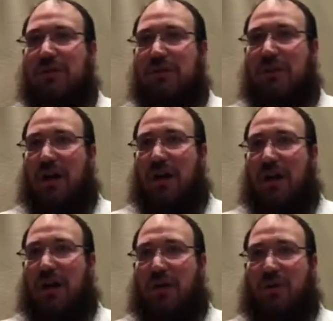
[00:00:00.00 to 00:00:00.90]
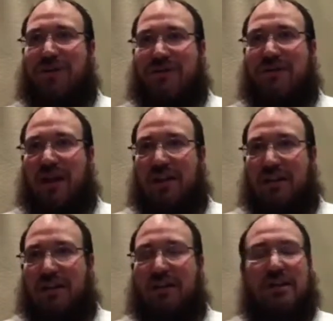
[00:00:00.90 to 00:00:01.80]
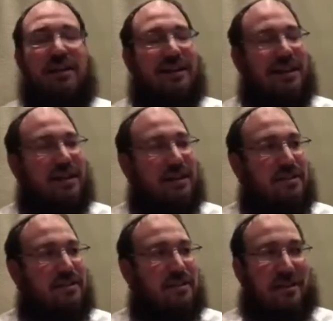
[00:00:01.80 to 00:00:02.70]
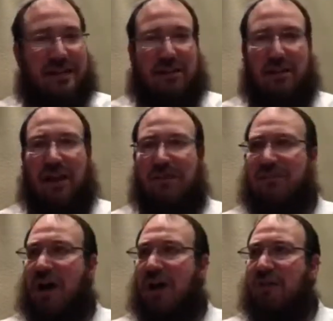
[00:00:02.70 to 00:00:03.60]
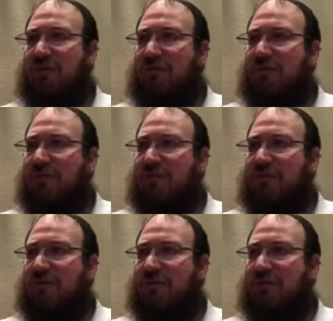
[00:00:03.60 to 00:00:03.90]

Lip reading: the Tanya, is like the love of